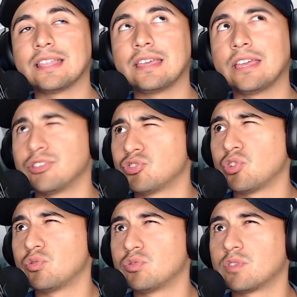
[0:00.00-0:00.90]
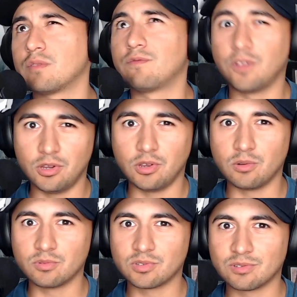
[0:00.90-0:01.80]
Anzo's
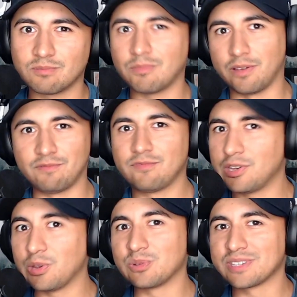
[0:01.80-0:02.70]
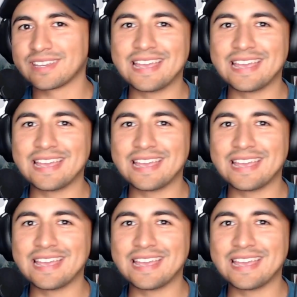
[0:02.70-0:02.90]
videos, my videos.